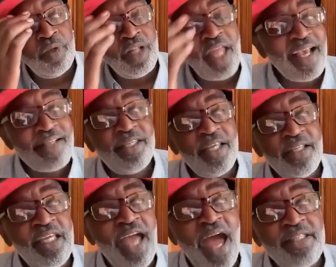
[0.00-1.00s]
like I said,
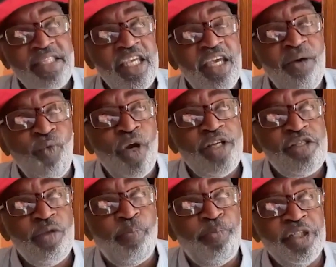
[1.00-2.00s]
the idea was
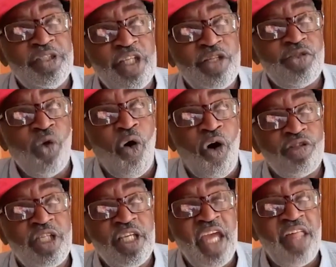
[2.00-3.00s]
to put this all
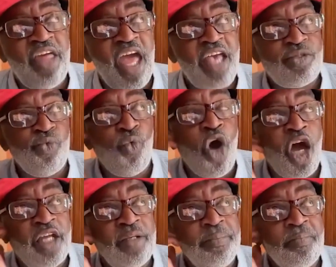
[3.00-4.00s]
together as
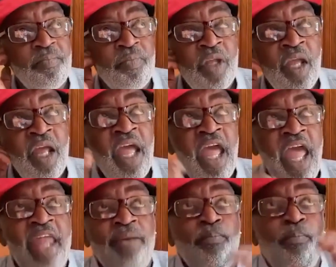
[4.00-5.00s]
one.
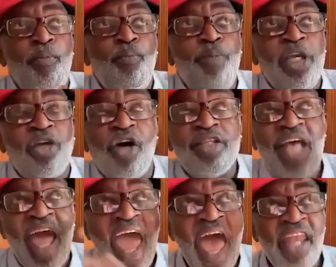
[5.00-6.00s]
And because I
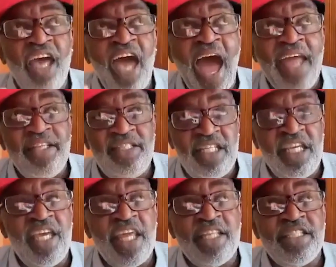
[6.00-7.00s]
had an
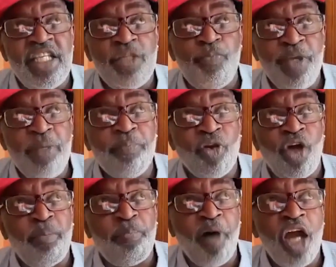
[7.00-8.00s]
idea that these people on
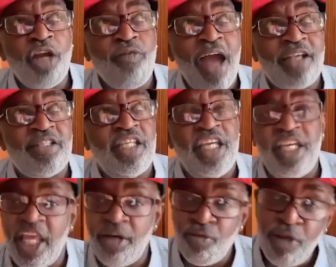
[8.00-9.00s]
the punk rock scene,
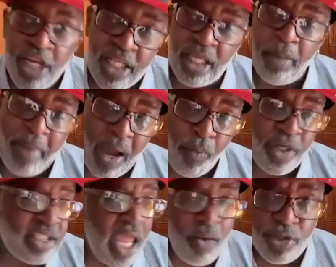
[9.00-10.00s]
and reading about
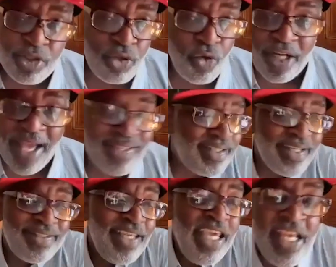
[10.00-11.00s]
what they were doing, I
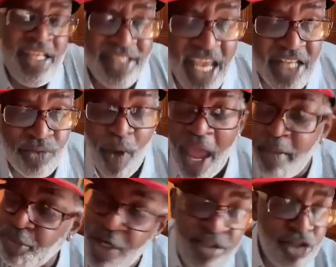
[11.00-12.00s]
said, these white
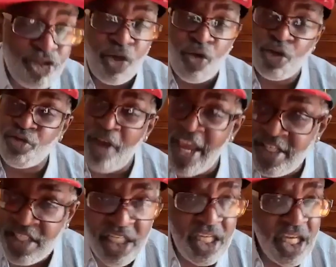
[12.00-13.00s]
boys are so
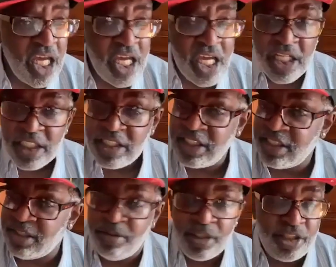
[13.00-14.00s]
crazy. Mm-hmm.
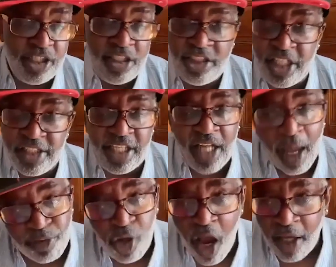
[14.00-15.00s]
This shit that I'm
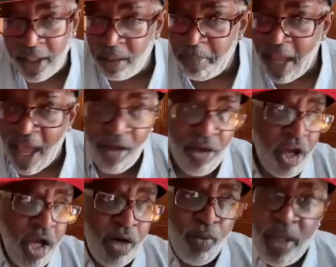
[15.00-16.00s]
talking about,
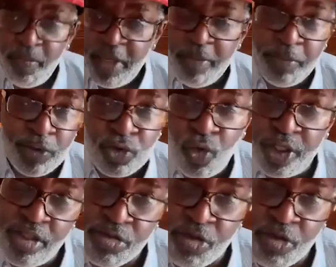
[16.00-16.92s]
we people doing this